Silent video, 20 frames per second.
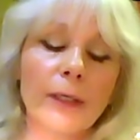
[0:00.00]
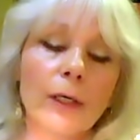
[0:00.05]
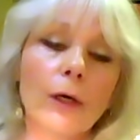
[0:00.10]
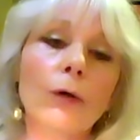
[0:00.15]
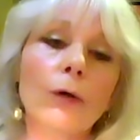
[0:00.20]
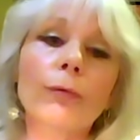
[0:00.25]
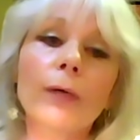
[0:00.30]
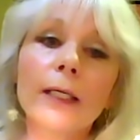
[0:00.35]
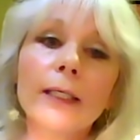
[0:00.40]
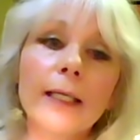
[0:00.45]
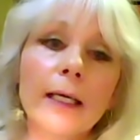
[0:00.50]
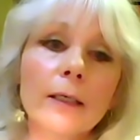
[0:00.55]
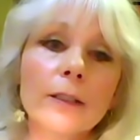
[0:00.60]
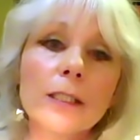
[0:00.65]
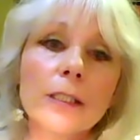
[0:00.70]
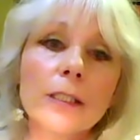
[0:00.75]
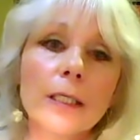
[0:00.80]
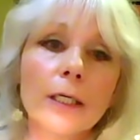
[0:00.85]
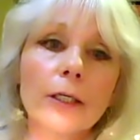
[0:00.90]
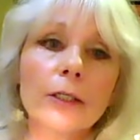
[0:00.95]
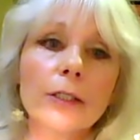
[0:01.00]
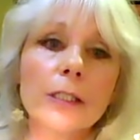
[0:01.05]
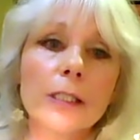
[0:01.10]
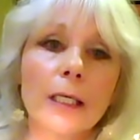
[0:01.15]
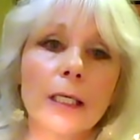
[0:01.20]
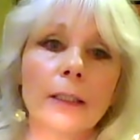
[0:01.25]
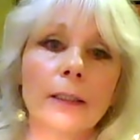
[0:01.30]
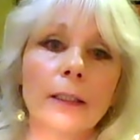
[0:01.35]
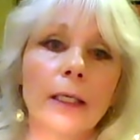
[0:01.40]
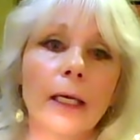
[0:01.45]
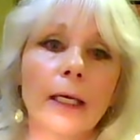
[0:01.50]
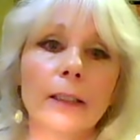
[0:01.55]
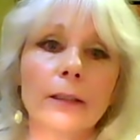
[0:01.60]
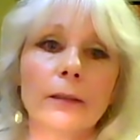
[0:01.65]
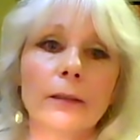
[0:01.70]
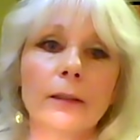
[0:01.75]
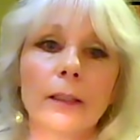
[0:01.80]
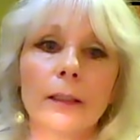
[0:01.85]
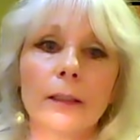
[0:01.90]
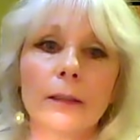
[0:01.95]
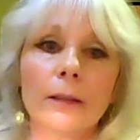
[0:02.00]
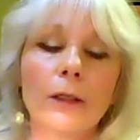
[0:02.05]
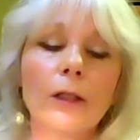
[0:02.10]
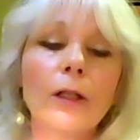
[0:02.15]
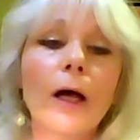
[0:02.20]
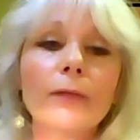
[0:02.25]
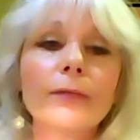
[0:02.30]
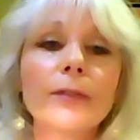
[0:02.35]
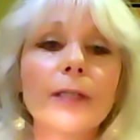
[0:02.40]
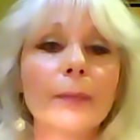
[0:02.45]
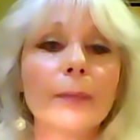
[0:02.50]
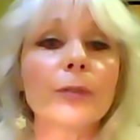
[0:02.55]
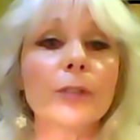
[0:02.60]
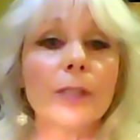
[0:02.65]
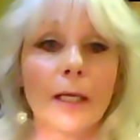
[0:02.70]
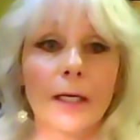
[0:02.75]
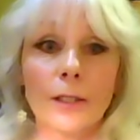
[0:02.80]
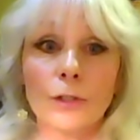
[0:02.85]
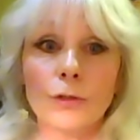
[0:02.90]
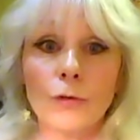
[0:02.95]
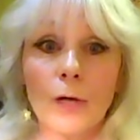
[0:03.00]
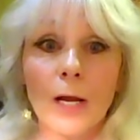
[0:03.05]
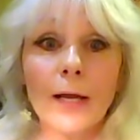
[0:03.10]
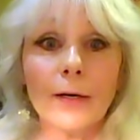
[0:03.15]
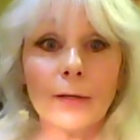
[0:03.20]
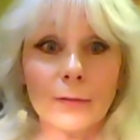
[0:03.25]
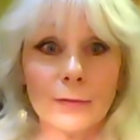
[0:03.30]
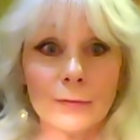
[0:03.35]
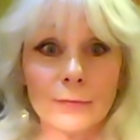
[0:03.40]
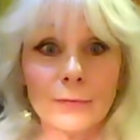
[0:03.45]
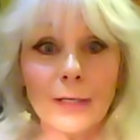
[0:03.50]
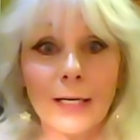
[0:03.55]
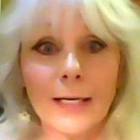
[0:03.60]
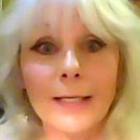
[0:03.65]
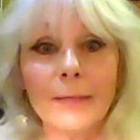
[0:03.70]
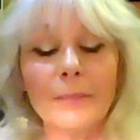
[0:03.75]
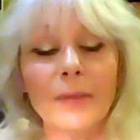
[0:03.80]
go run downstairs and get the cloth diapers out of the dryer, right?